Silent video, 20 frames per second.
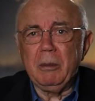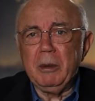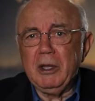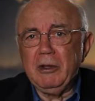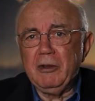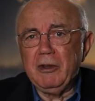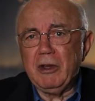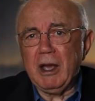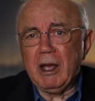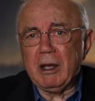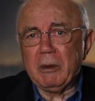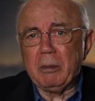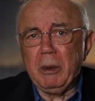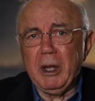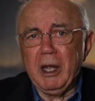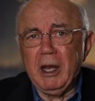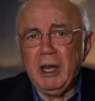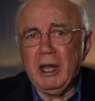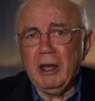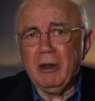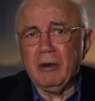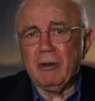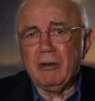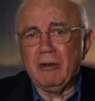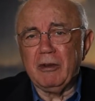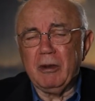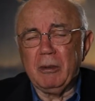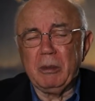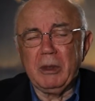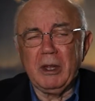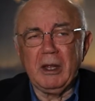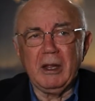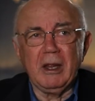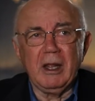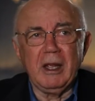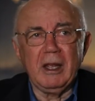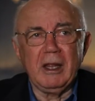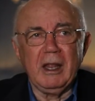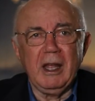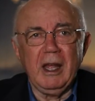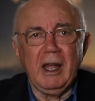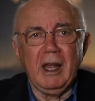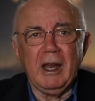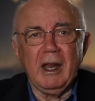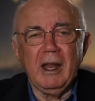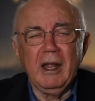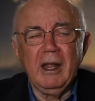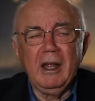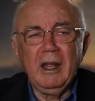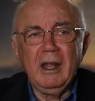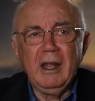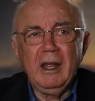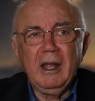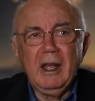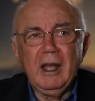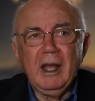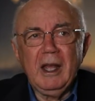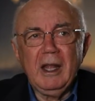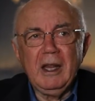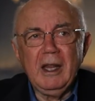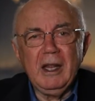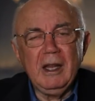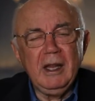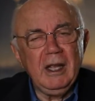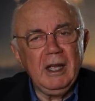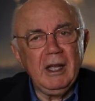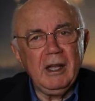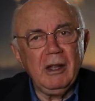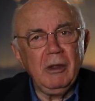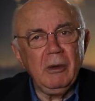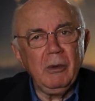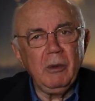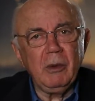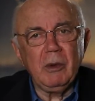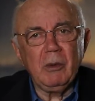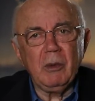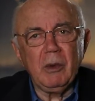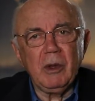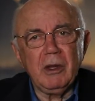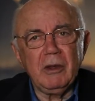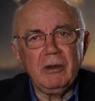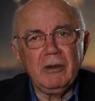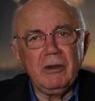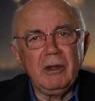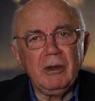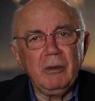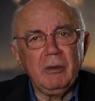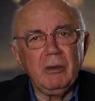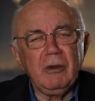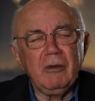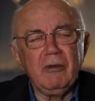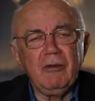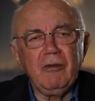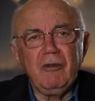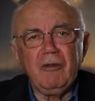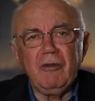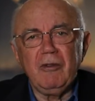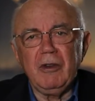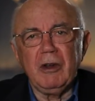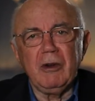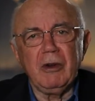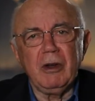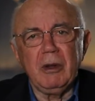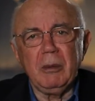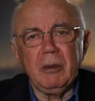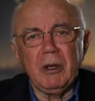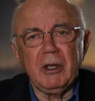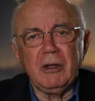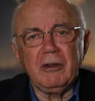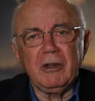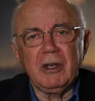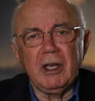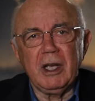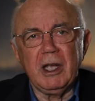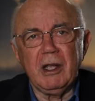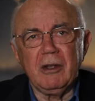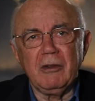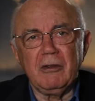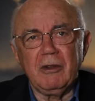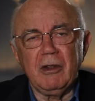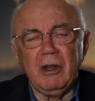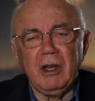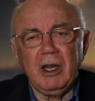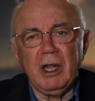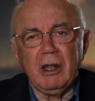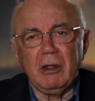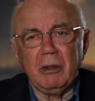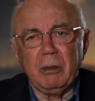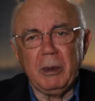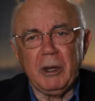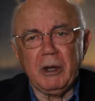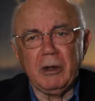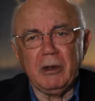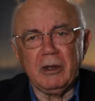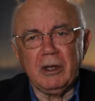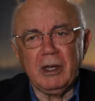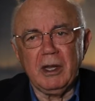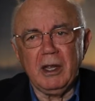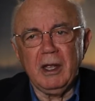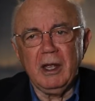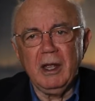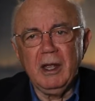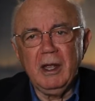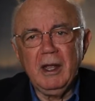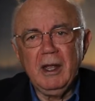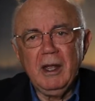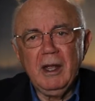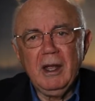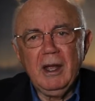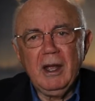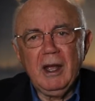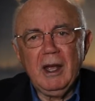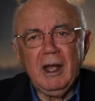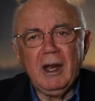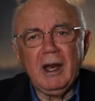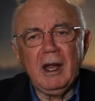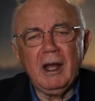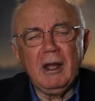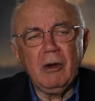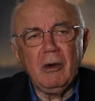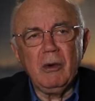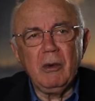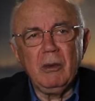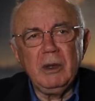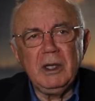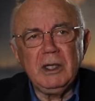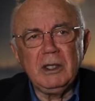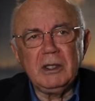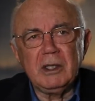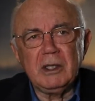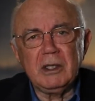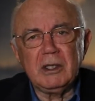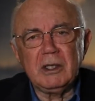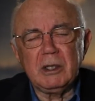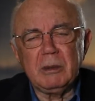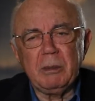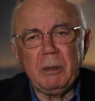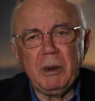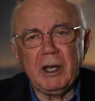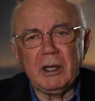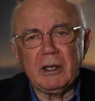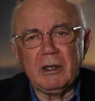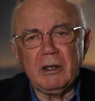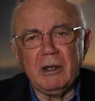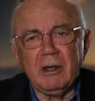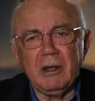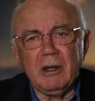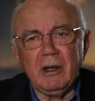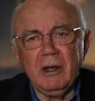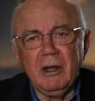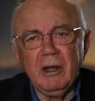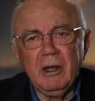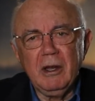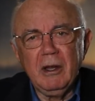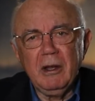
be Jack Benny or something like that. And then the other one was he was very much against the death penalty. And I always suspected,